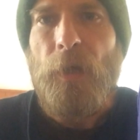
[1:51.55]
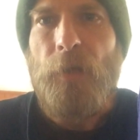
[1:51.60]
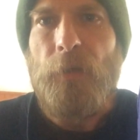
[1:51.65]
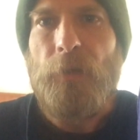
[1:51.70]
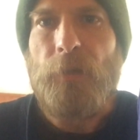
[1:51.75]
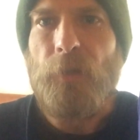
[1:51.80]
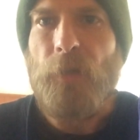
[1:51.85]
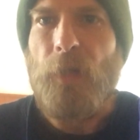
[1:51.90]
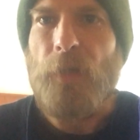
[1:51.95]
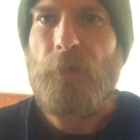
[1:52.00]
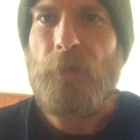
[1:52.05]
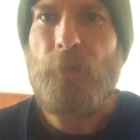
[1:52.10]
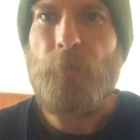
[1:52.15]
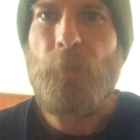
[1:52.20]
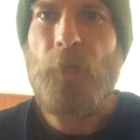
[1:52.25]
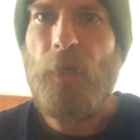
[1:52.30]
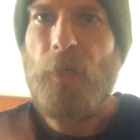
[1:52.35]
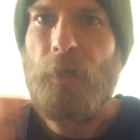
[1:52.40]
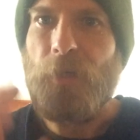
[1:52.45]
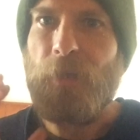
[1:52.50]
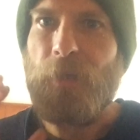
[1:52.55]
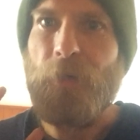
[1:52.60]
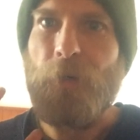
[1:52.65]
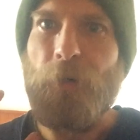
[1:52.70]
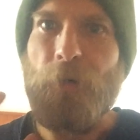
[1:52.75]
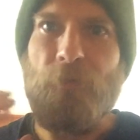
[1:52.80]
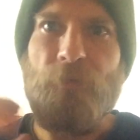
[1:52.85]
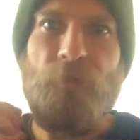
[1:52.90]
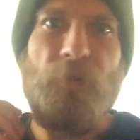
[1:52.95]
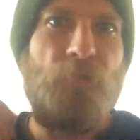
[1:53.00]
And so that's the beginning
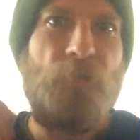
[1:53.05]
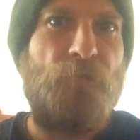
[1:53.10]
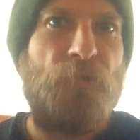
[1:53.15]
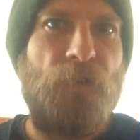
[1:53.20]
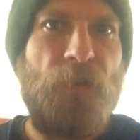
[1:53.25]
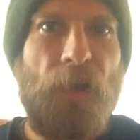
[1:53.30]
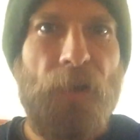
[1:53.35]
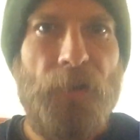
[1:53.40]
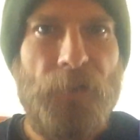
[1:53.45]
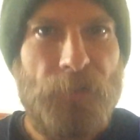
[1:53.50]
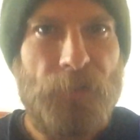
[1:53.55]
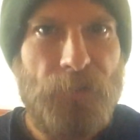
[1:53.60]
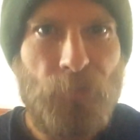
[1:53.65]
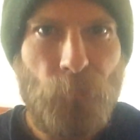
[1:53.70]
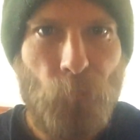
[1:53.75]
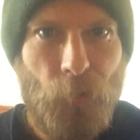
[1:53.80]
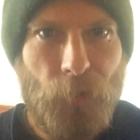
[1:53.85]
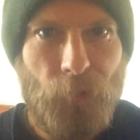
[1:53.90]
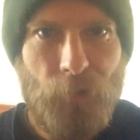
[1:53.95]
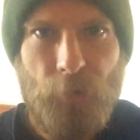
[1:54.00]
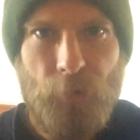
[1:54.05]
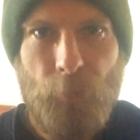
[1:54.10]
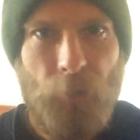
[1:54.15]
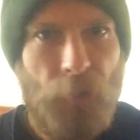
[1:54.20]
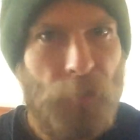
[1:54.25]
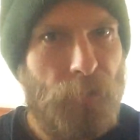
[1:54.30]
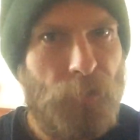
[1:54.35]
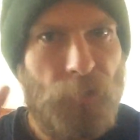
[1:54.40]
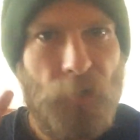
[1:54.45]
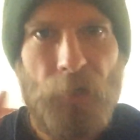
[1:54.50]
of the phonetics that we're going to
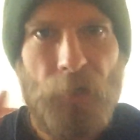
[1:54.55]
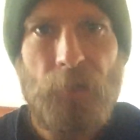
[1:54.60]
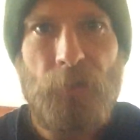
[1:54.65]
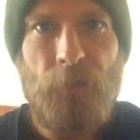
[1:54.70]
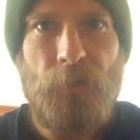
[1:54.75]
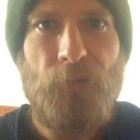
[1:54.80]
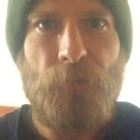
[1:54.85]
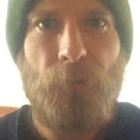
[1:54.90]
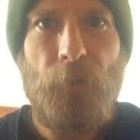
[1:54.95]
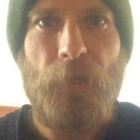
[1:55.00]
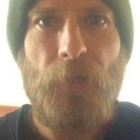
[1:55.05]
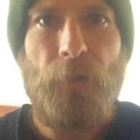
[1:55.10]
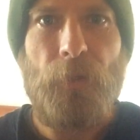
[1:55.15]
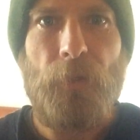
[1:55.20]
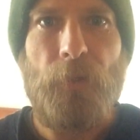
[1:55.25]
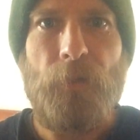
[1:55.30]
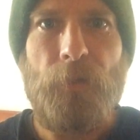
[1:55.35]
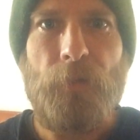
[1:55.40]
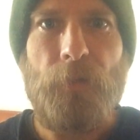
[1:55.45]
make connections with.